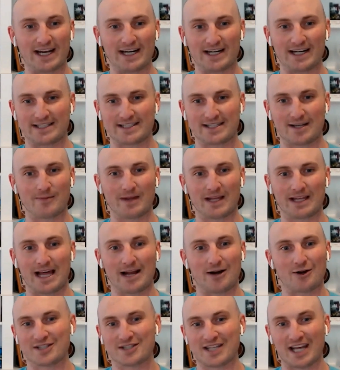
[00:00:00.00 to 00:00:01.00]
It's something
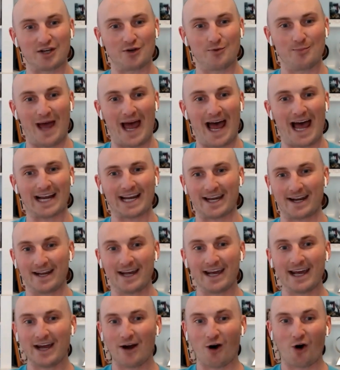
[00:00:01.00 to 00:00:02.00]
that'll set you back and
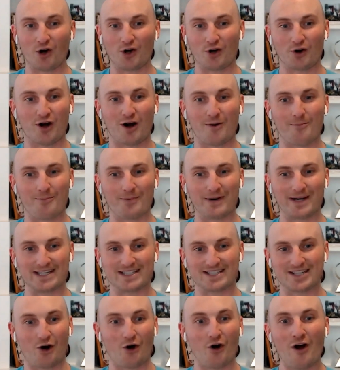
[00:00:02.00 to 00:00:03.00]
hurt your company.
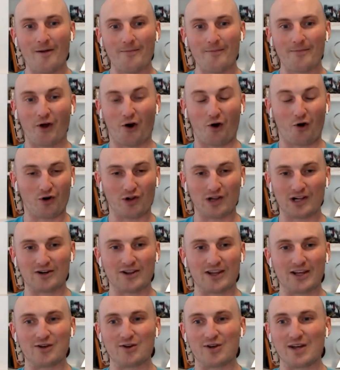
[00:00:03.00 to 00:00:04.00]
So the earlier
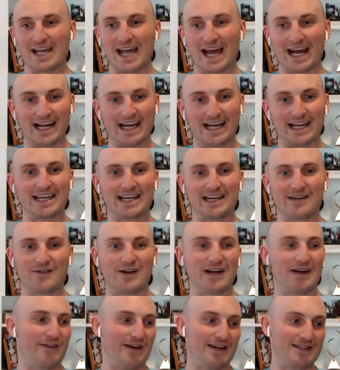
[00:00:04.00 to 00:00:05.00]
that you can get in, even
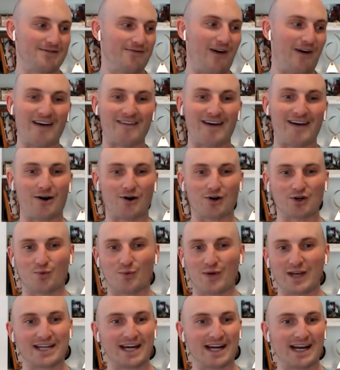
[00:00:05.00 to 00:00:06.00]
if it's five hours a
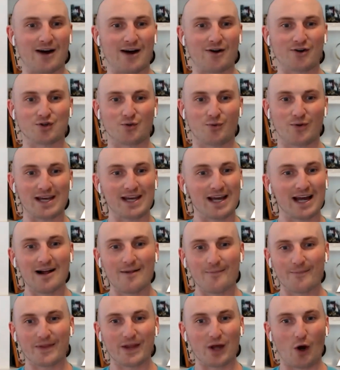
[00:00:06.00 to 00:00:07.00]
week, ten hours a week,
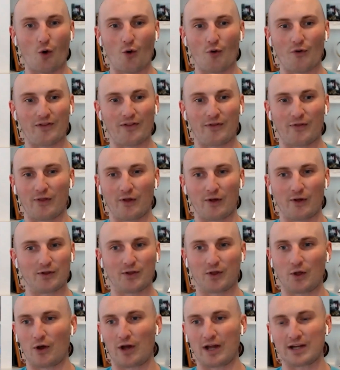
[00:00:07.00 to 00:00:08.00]
the, the,
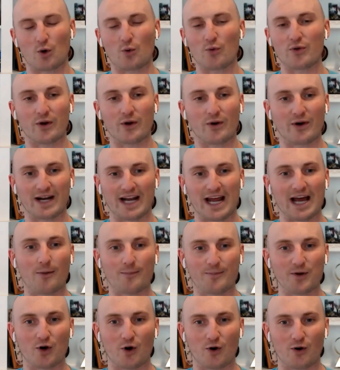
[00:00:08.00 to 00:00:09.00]
the it's only going to
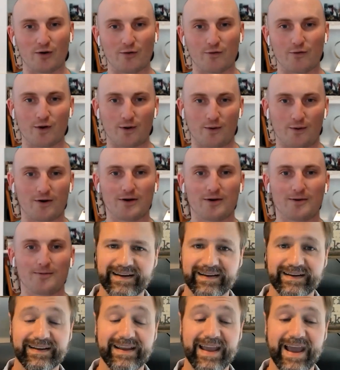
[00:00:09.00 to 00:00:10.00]
help you going forward.
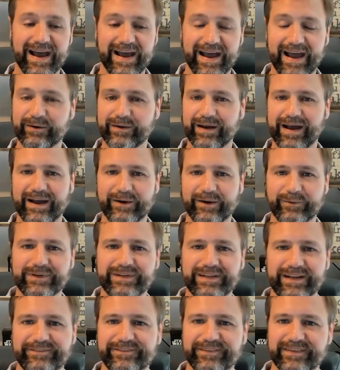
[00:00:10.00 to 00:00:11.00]
Yeah, I, I would
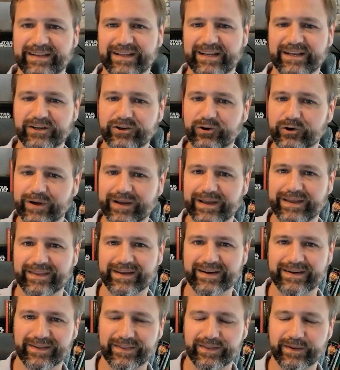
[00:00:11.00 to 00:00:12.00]
definitely agree.
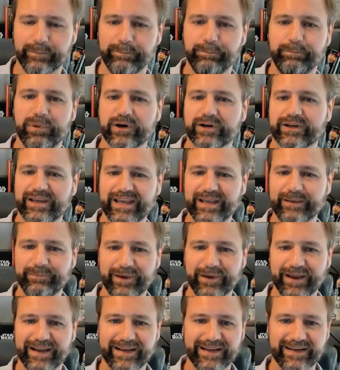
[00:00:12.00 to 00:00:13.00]
The, the
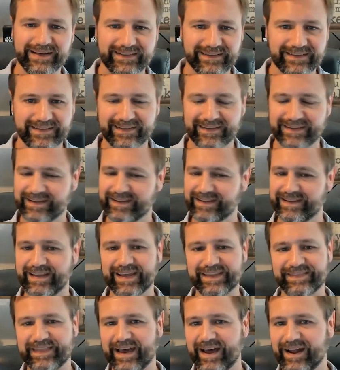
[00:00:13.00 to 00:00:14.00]
bookkeeping,
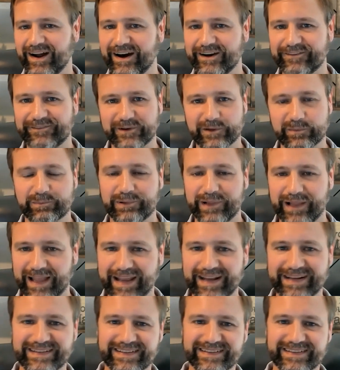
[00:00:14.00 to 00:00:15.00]
get that off your
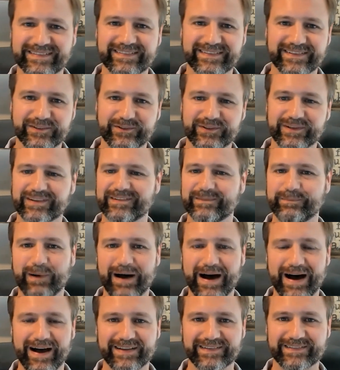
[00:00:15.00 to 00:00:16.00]
plate as soon as
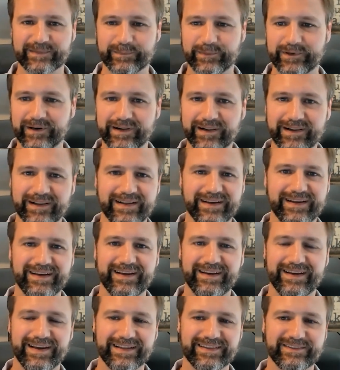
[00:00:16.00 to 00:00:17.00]
possible.
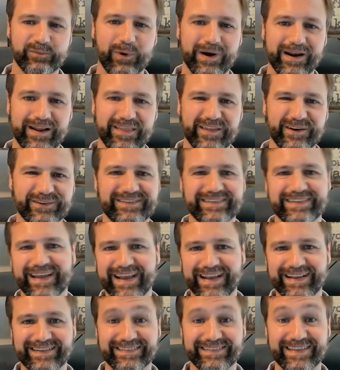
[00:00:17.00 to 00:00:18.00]
It's one of those
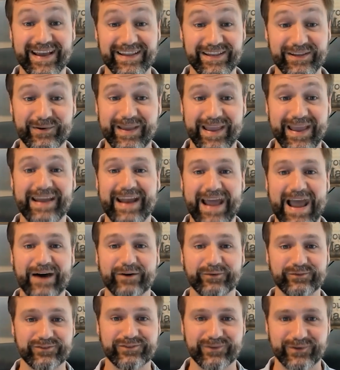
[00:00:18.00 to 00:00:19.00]
things that you can
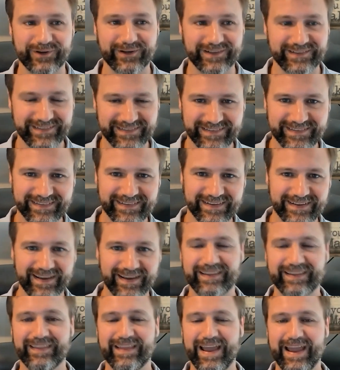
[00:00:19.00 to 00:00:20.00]
outsource,
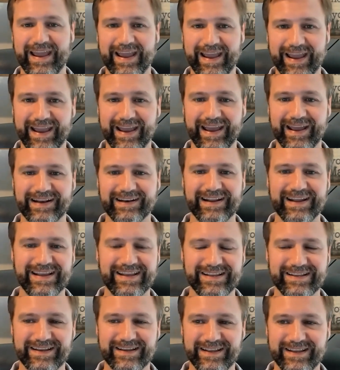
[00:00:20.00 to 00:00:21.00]
and
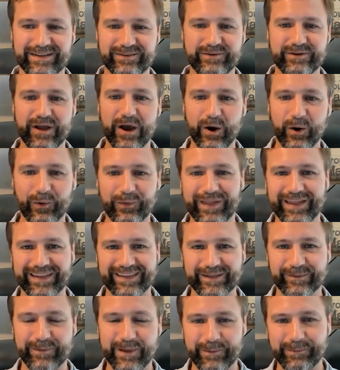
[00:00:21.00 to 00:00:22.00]
you know that
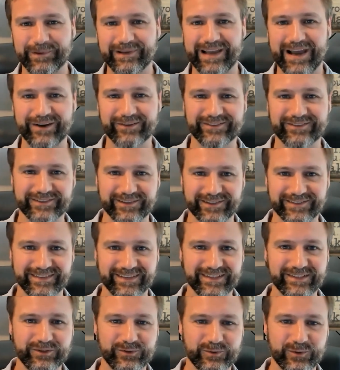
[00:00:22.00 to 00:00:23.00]
the people you outsource
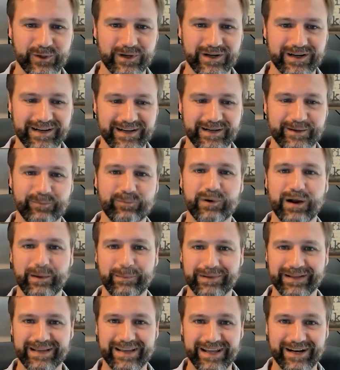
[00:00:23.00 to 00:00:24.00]
it to are going to
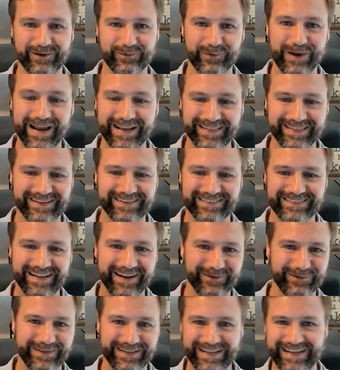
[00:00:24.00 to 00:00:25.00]
probably get it right. There's
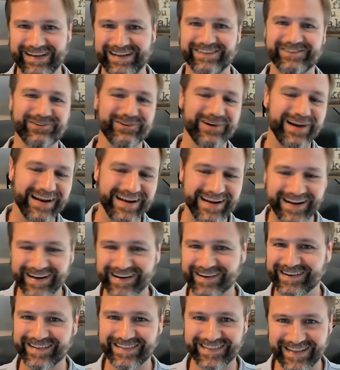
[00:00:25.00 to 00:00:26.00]
not really any training
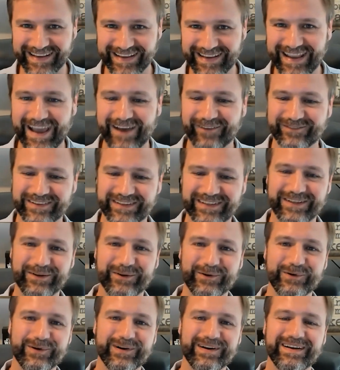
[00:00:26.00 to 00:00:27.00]
or anything you have to
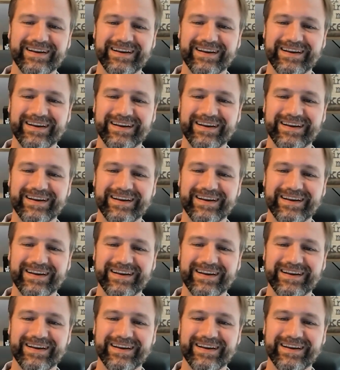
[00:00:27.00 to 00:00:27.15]
do.